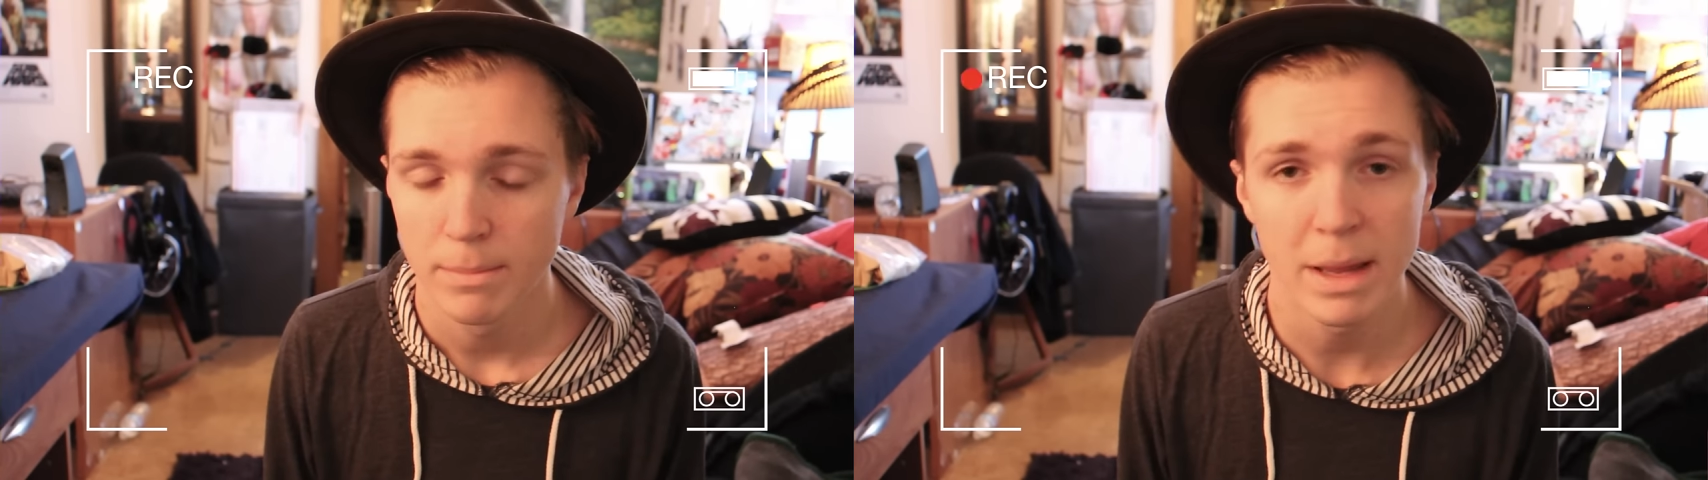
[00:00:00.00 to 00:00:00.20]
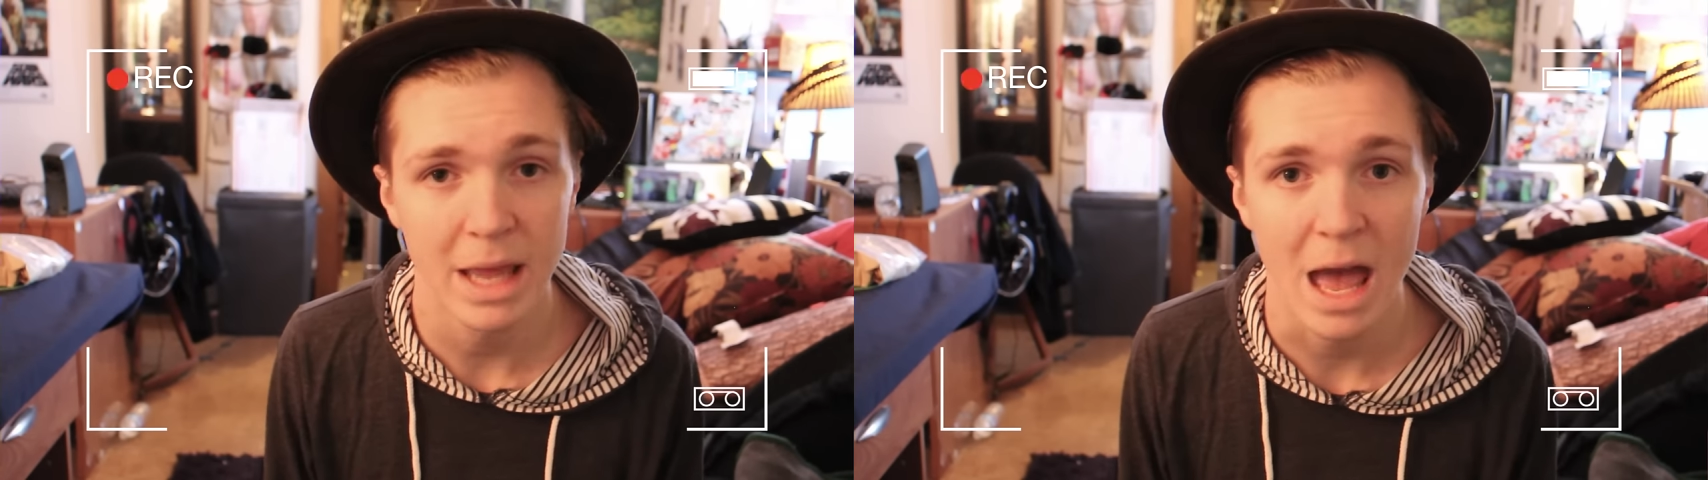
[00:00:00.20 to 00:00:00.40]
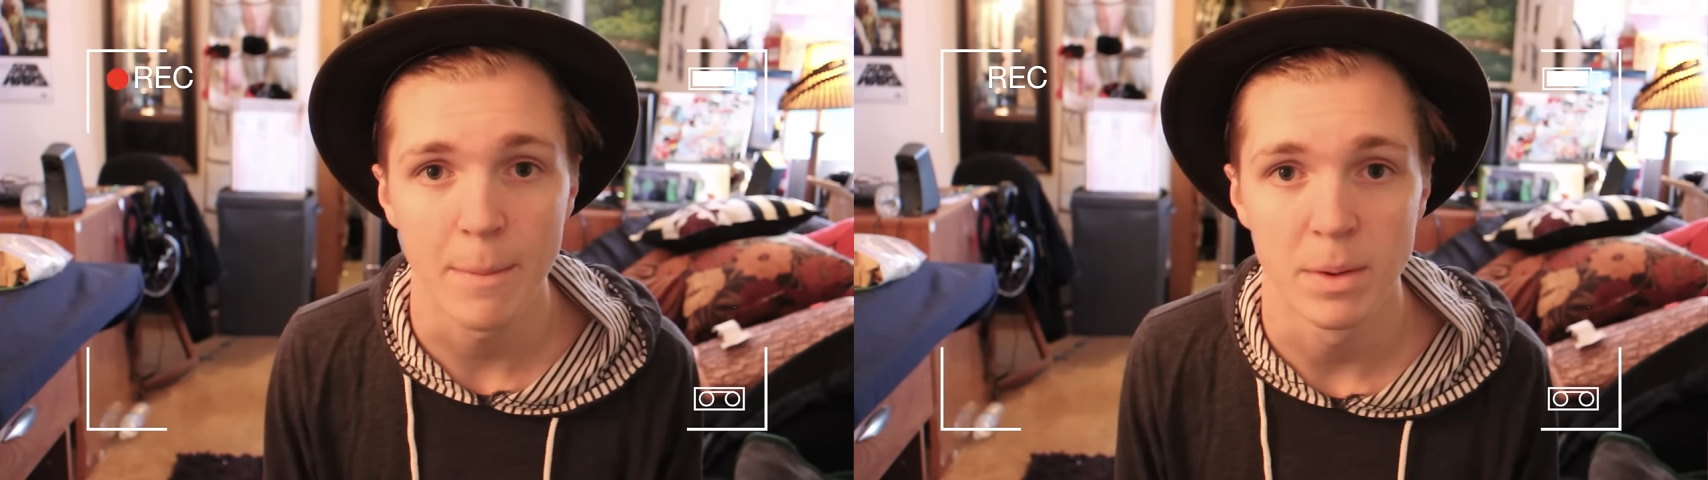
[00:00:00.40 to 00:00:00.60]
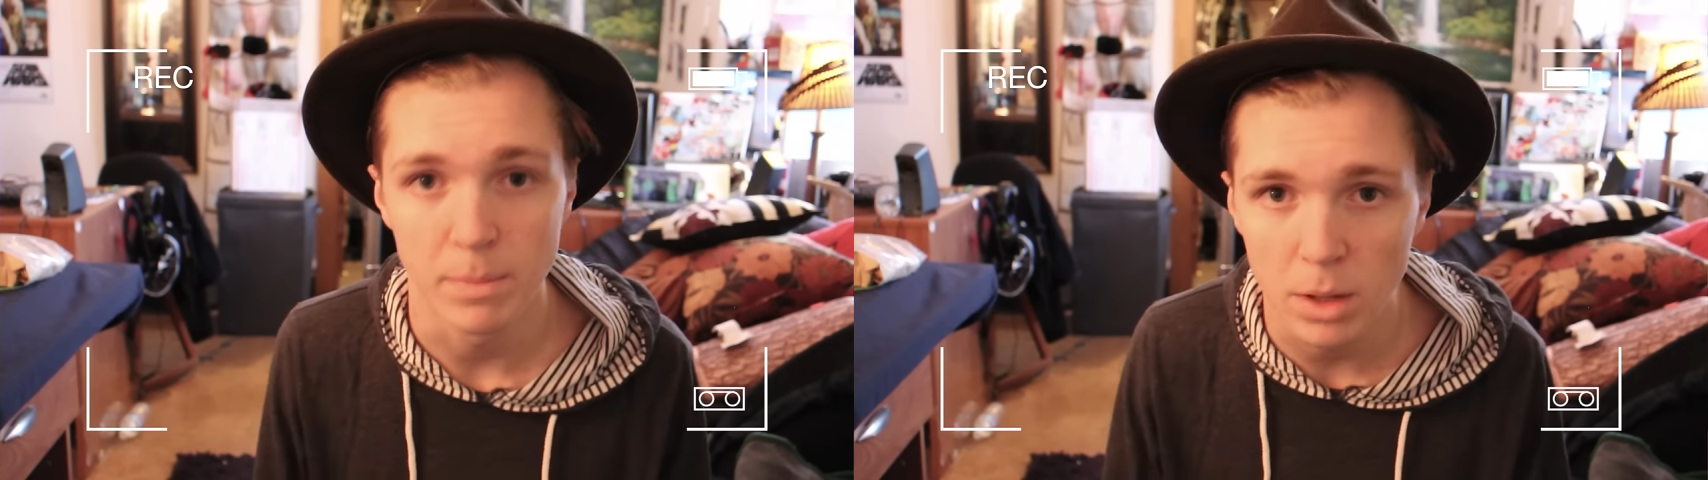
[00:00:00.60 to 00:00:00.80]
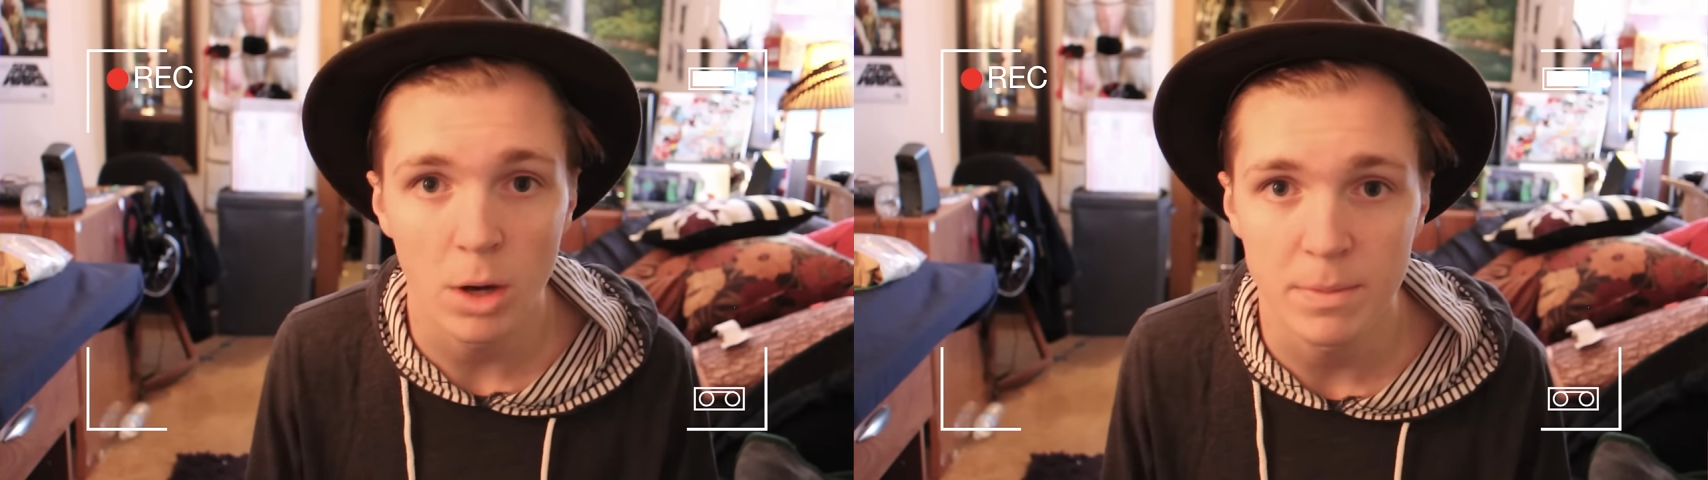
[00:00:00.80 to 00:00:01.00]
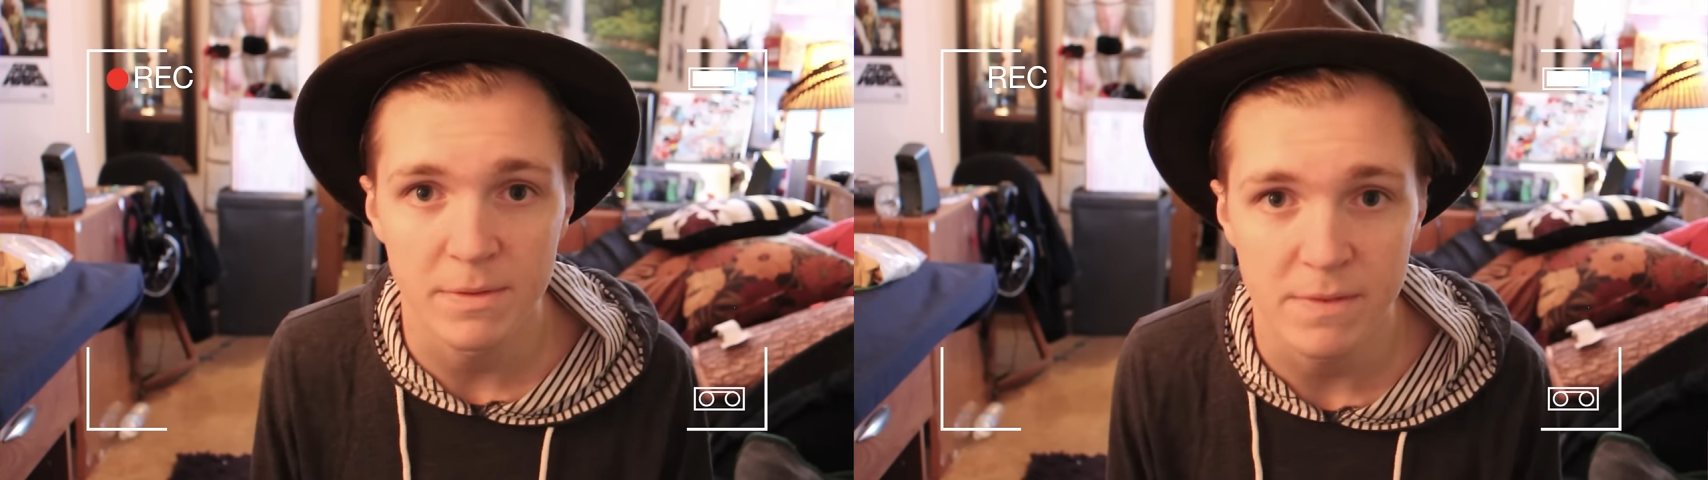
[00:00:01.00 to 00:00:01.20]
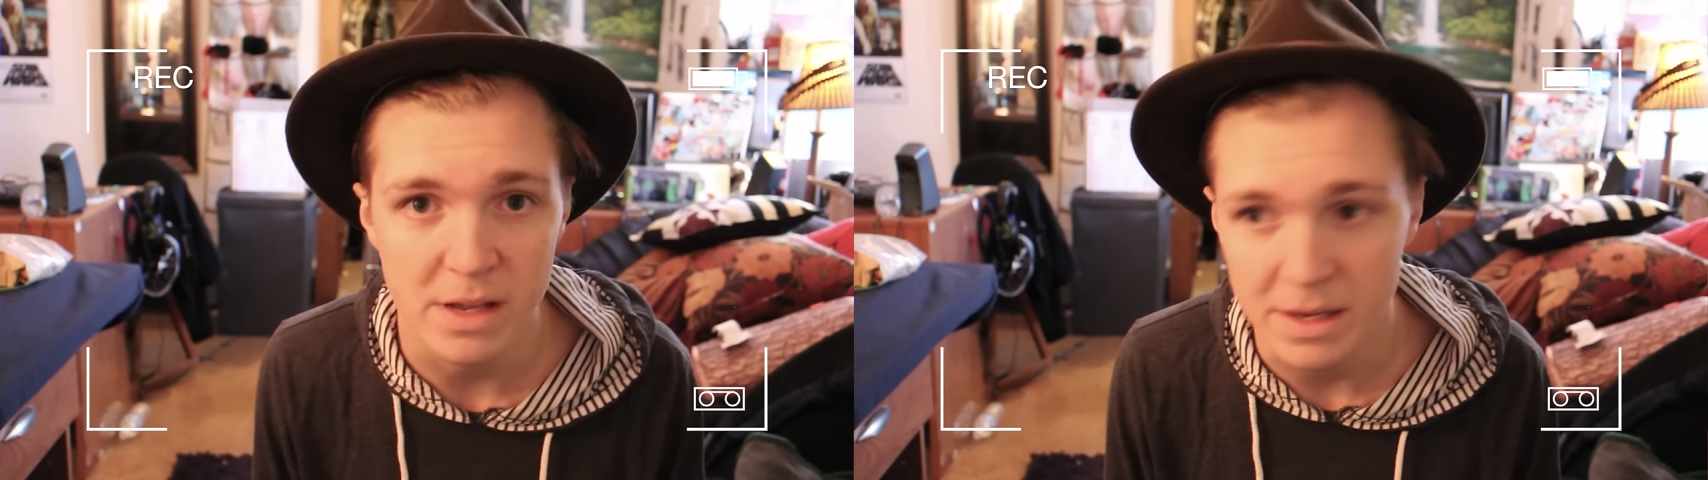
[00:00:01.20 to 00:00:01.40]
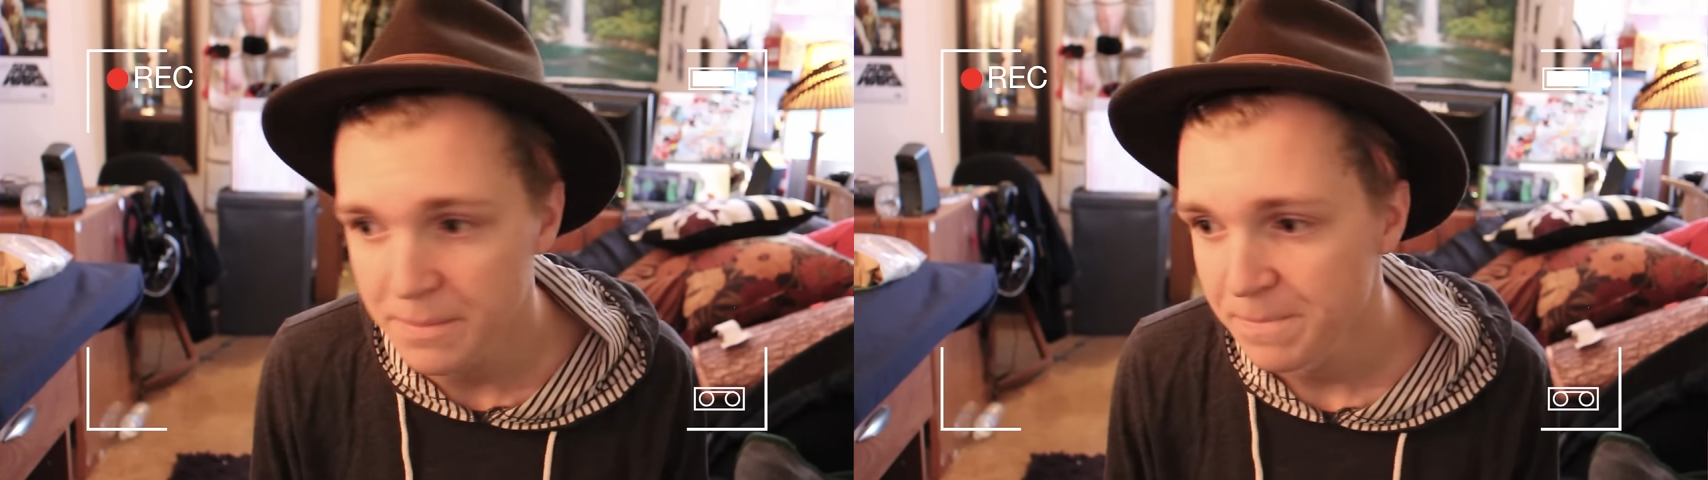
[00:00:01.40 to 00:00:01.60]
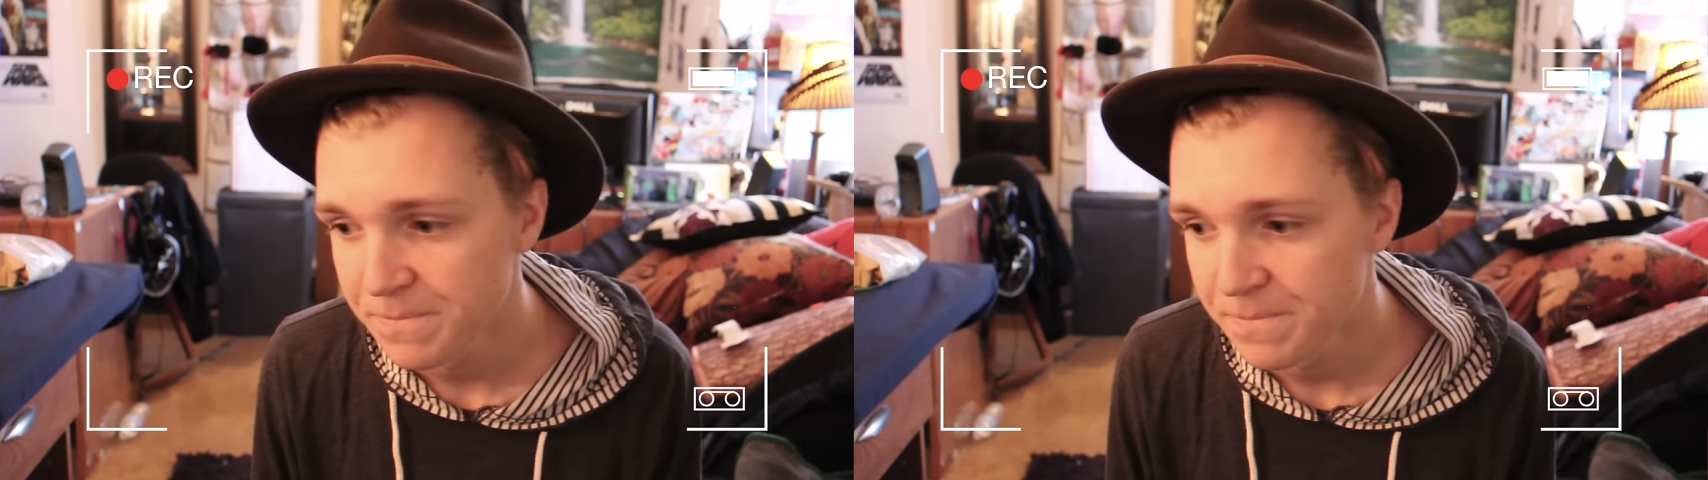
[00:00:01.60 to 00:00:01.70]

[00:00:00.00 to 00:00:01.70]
make it happen. Blow up the feed.